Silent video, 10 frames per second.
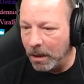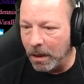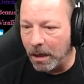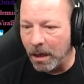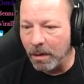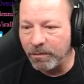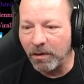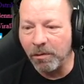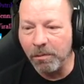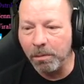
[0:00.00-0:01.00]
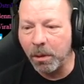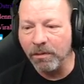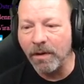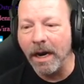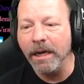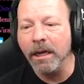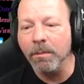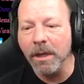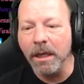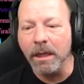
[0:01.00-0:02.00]
um, for
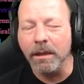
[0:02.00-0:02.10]
providing me.